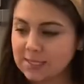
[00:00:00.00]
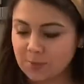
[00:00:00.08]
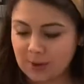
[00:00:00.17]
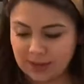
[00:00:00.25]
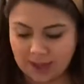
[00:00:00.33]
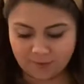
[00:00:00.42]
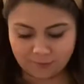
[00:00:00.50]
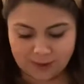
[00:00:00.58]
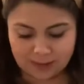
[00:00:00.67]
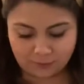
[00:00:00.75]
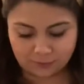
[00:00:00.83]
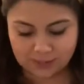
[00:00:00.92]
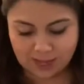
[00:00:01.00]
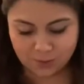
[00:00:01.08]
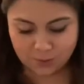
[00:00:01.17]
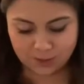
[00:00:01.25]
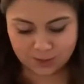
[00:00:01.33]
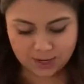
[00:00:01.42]
So I have my
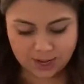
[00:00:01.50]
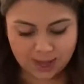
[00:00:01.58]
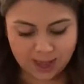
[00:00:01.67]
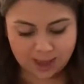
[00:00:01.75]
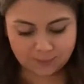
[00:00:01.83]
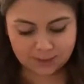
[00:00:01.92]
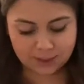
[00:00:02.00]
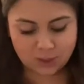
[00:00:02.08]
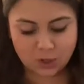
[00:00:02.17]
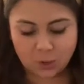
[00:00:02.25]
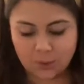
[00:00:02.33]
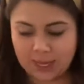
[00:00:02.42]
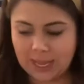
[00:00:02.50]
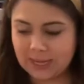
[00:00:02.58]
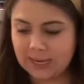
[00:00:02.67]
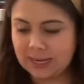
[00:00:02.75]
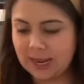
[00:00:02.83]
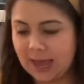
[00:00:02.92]
flour. I'm gonna go
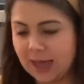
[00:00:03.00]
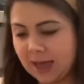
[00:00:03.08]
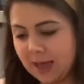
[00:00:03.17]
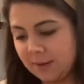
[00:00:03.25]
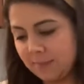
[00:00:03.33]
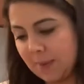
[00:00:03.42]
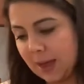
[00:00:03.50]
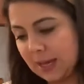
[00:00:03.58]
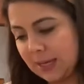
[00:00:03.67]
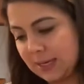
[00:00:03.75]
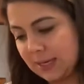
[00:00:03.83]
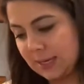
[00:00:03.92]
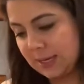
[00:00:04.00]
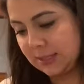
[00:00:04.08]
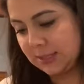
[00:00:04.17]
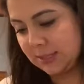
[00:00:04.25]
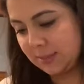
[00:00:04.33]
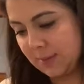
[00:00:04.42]
ahead and add my
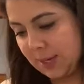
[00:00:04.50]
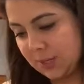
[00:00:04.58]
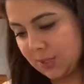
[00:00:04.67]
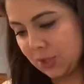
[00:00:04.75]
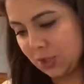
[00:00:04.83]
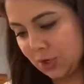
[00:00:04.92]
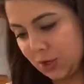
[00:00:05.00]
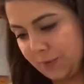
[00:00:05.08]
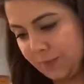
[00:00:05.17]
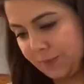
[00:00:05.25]
yeast mixture.